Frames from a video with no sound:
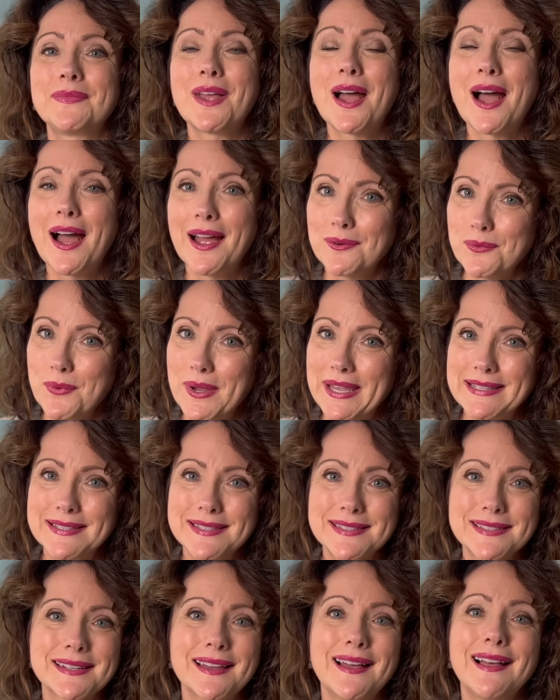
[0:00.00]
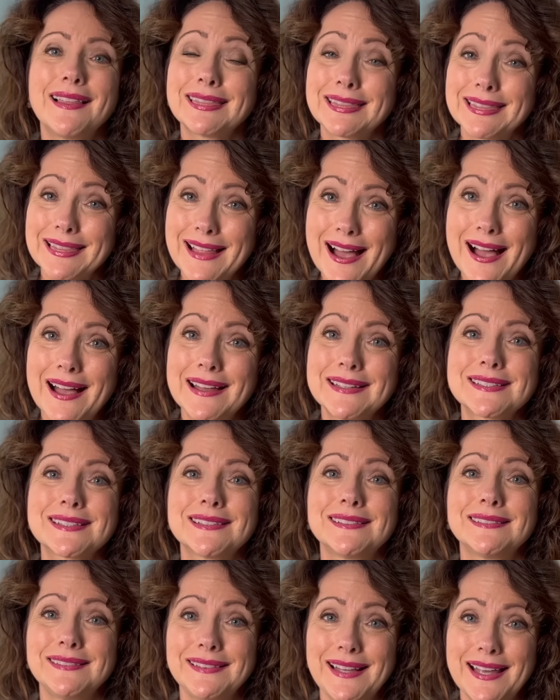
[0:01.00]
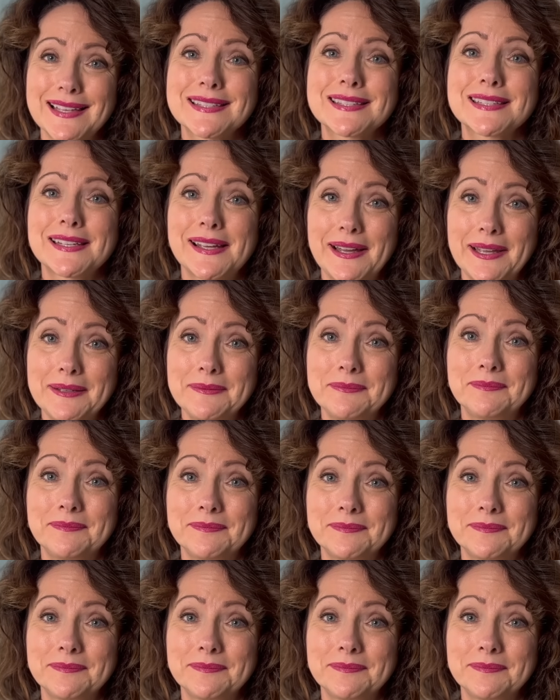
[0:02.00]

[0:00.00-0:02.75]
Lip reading: I waste a lot less time.